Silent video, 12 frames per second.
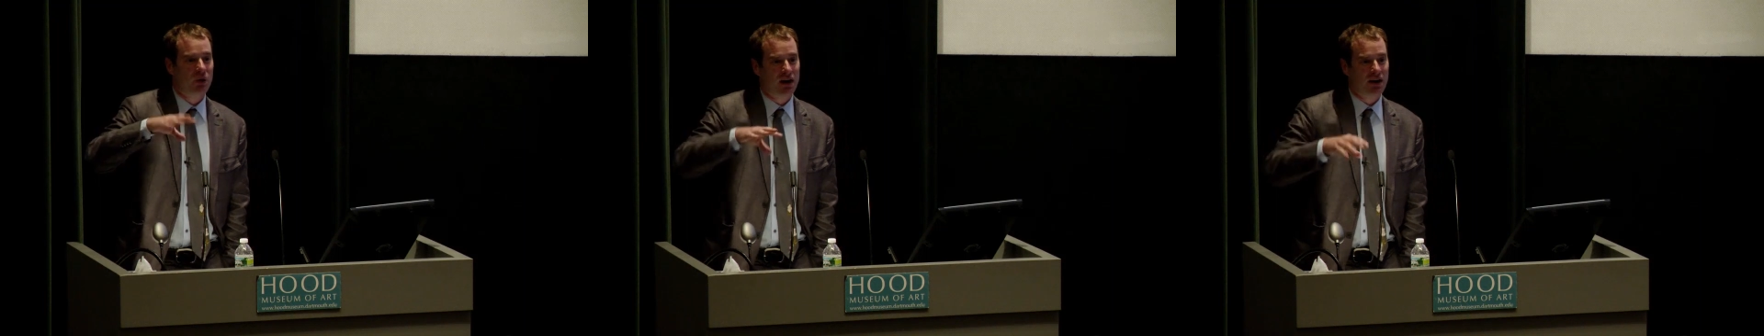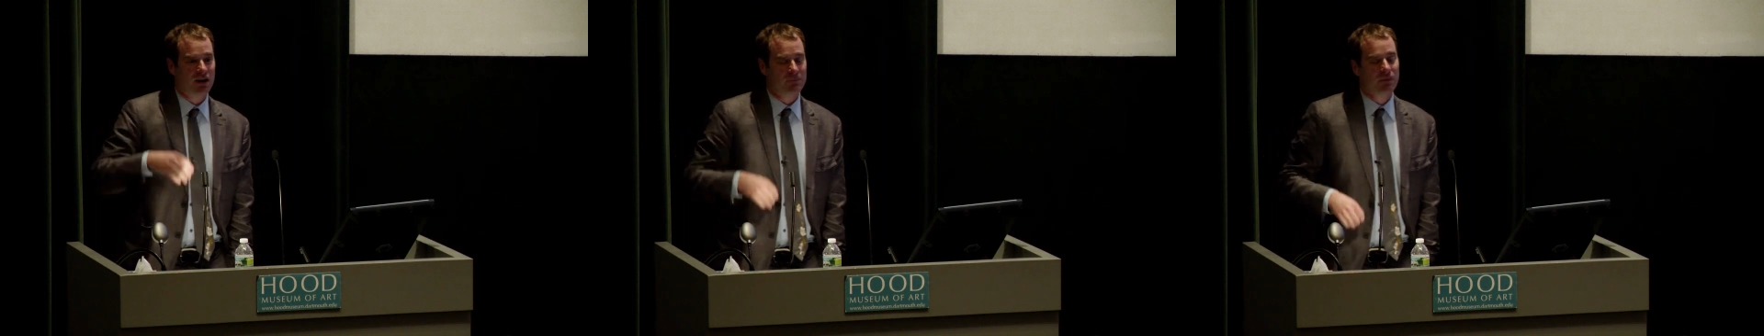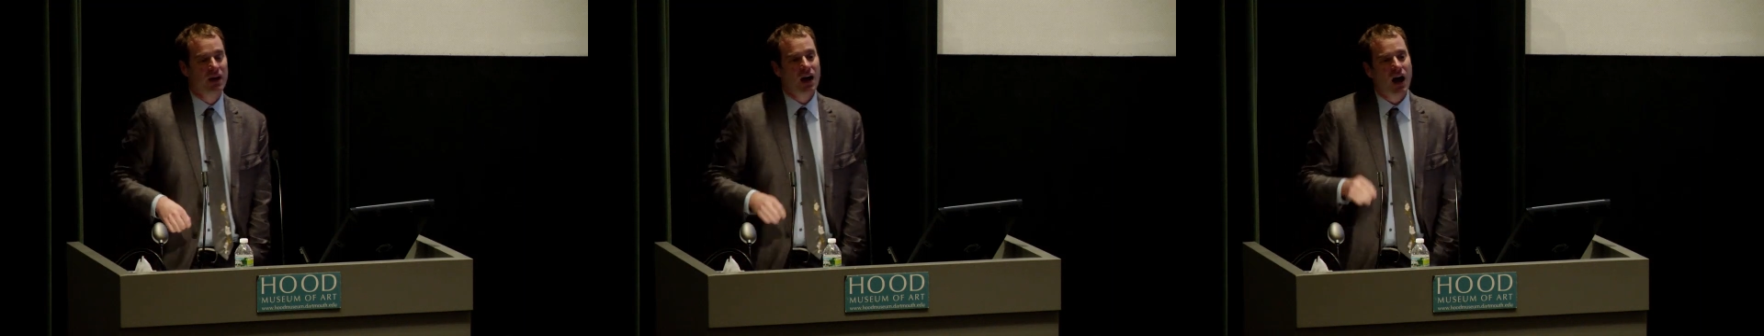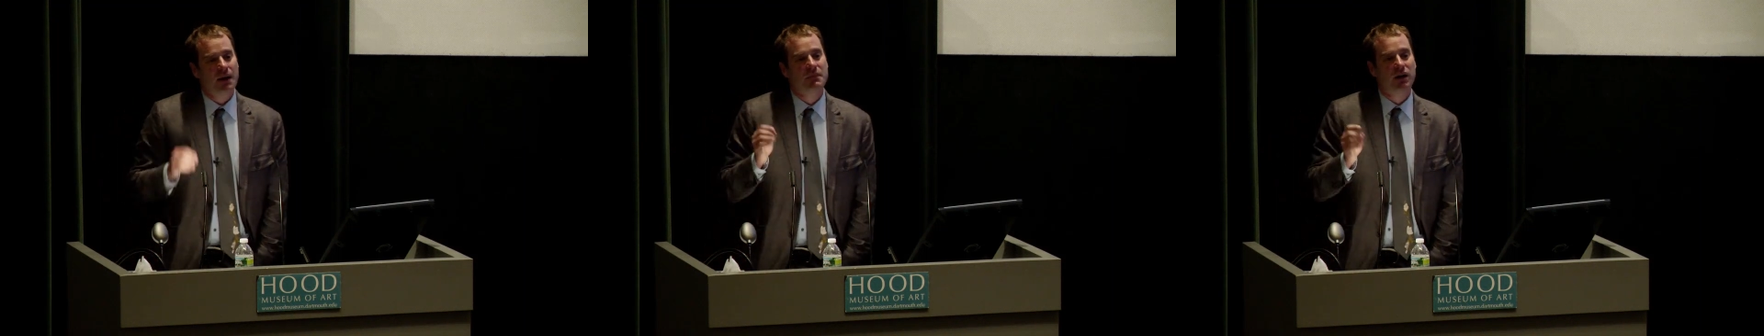Um, um
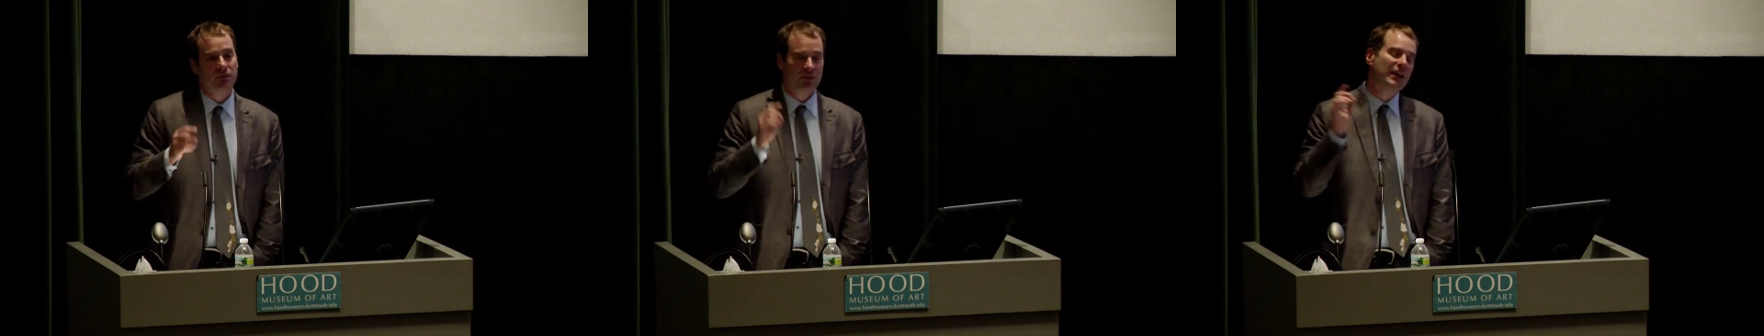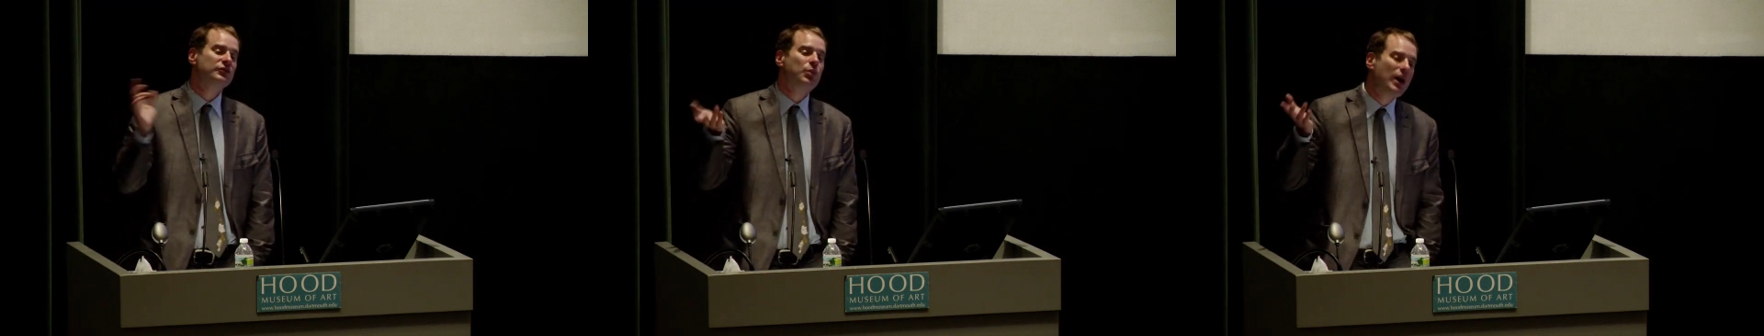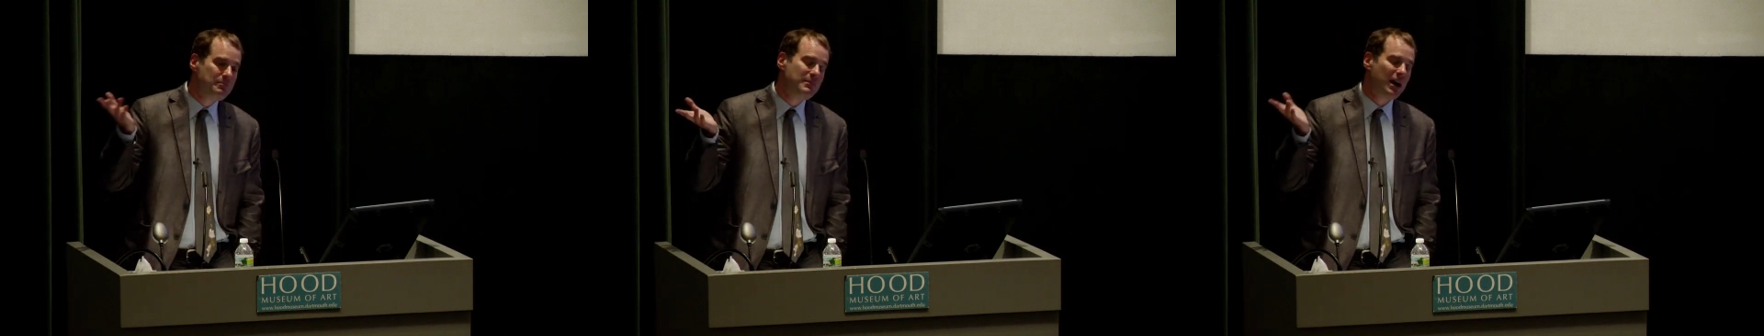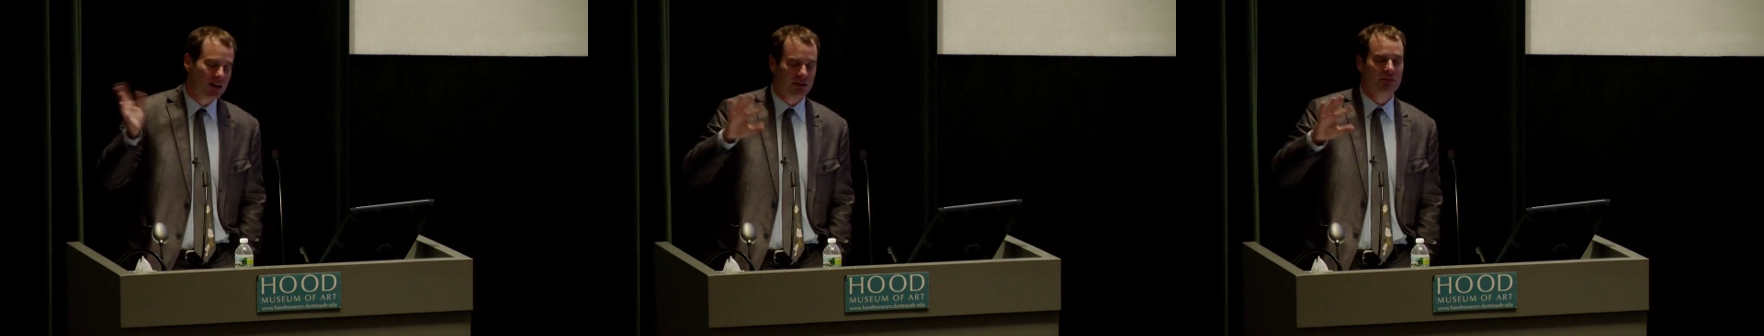I'm not. That's one
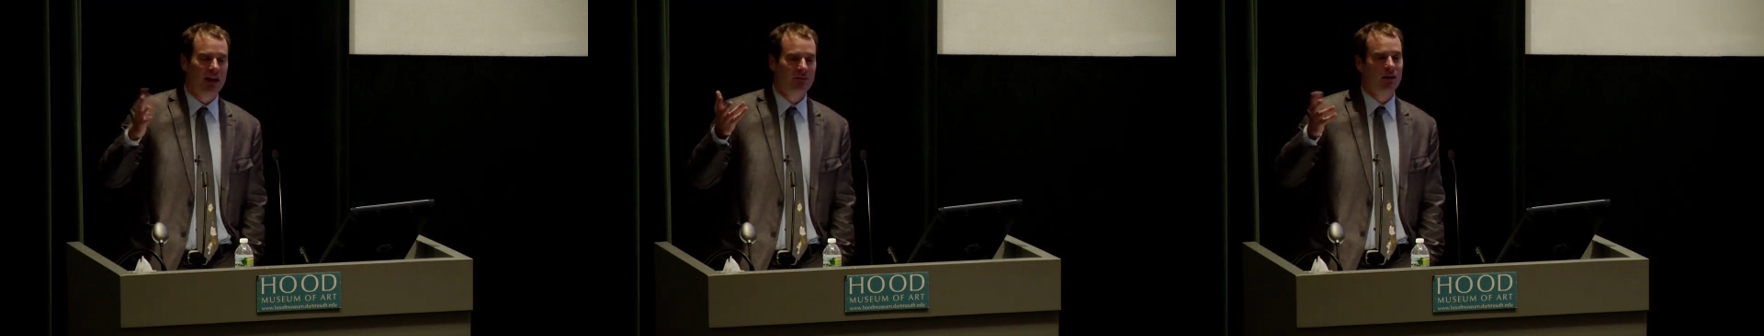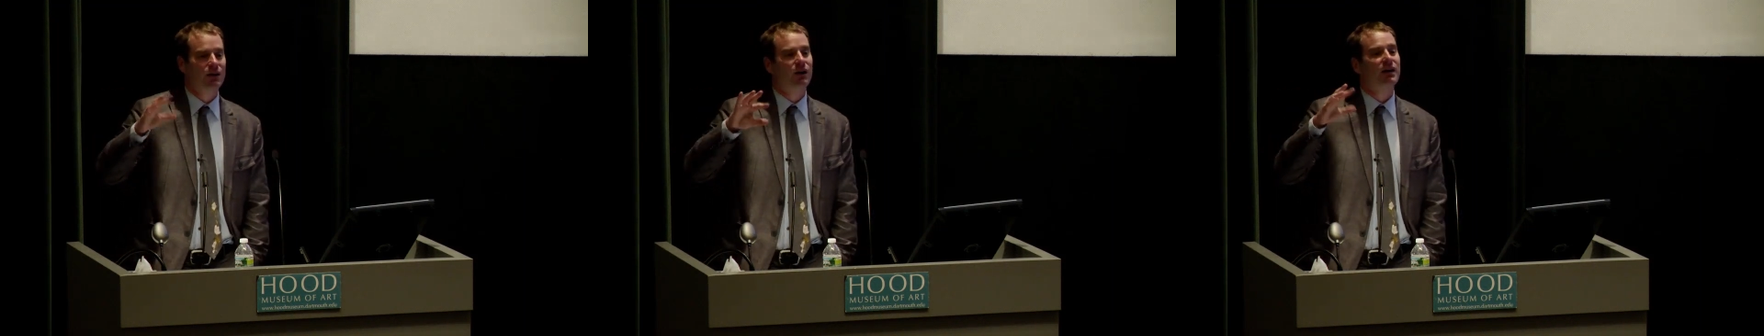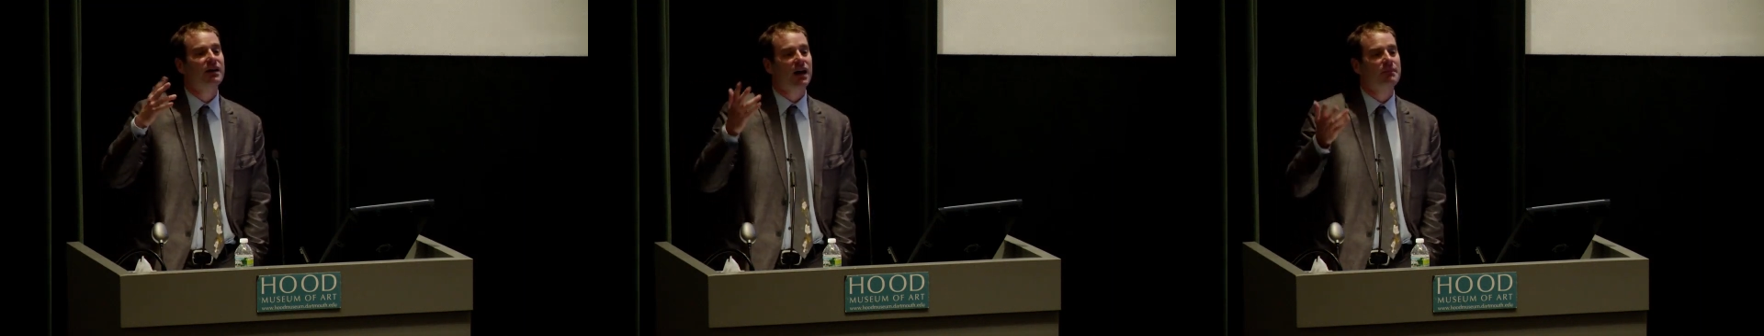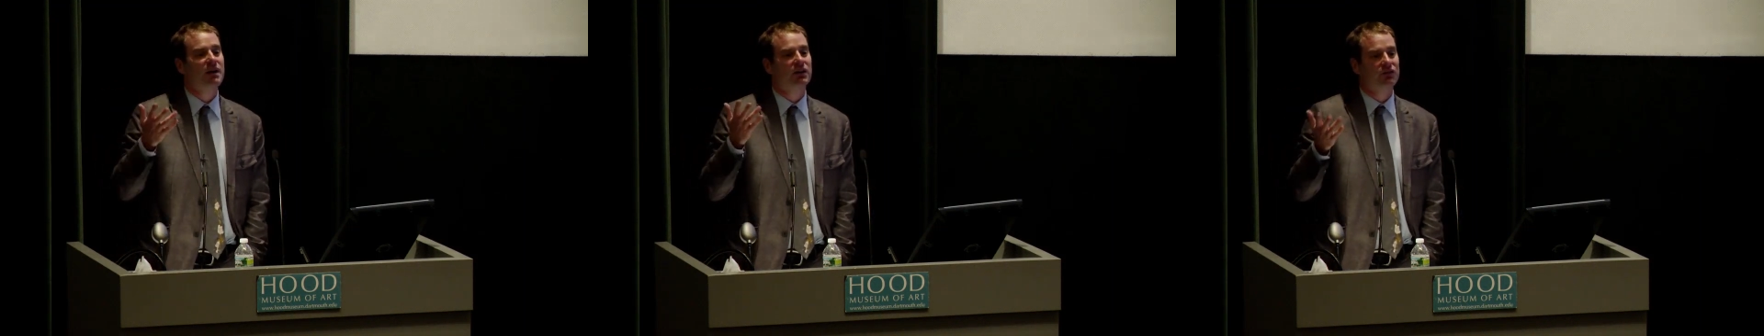model of the avant-garde.
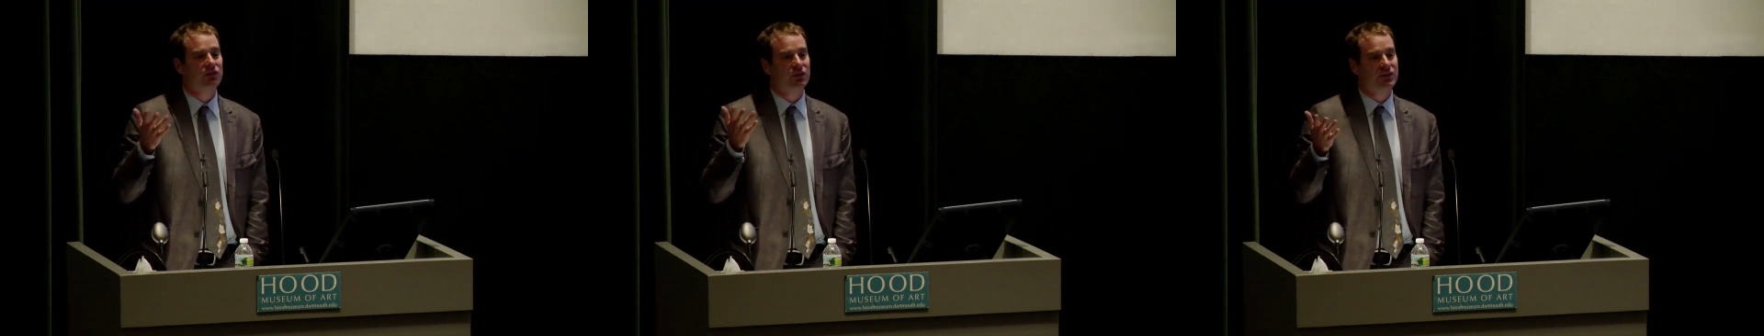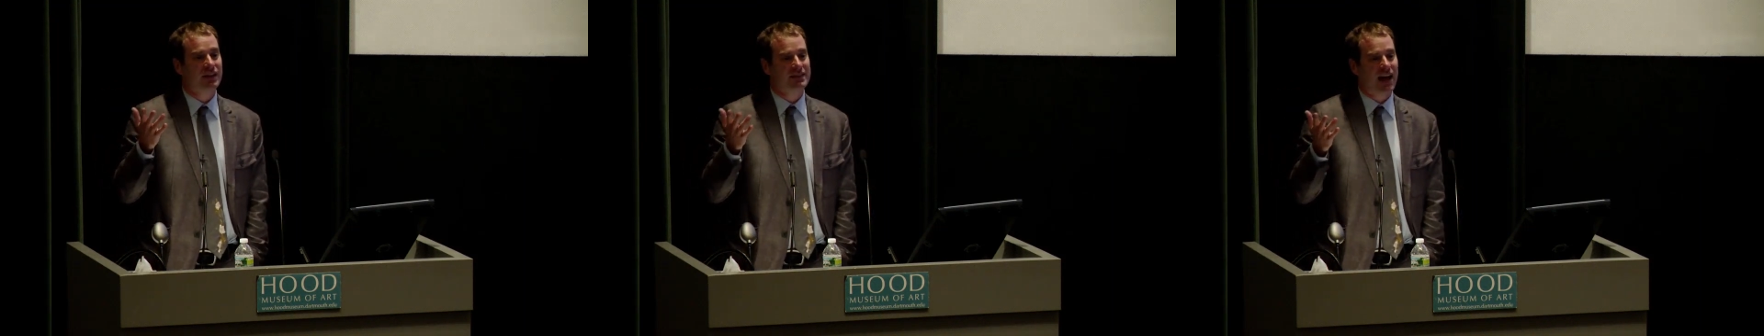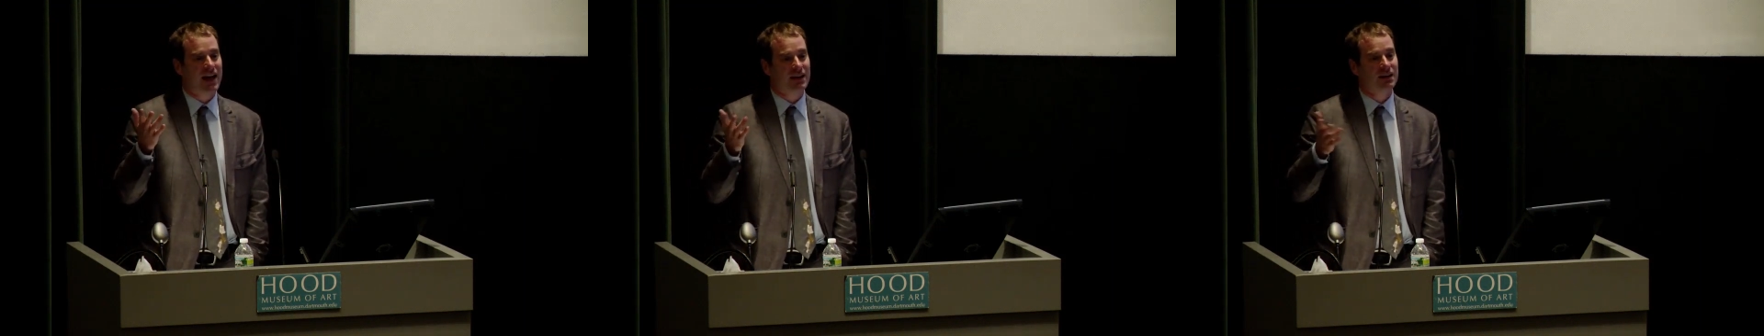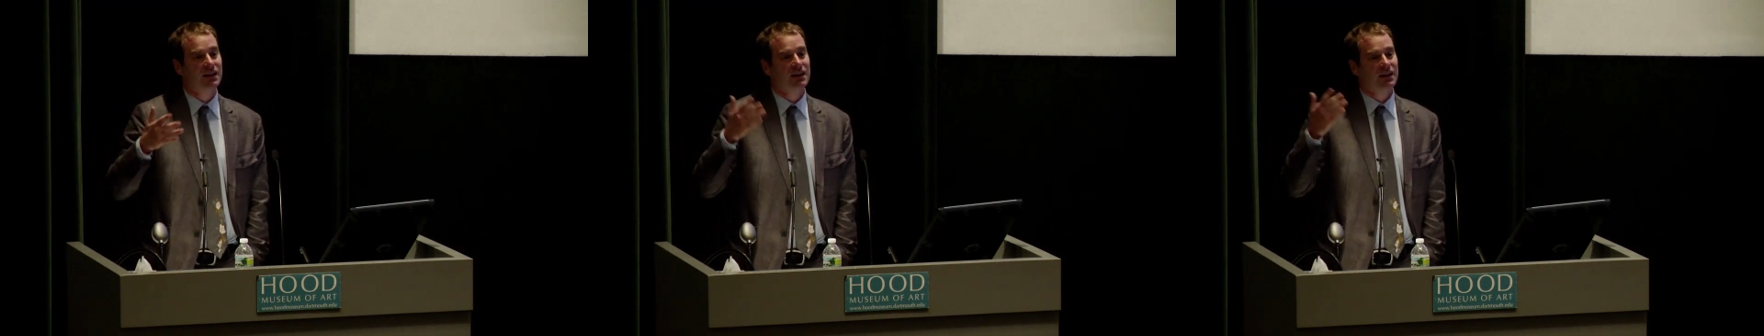I'm not sure that that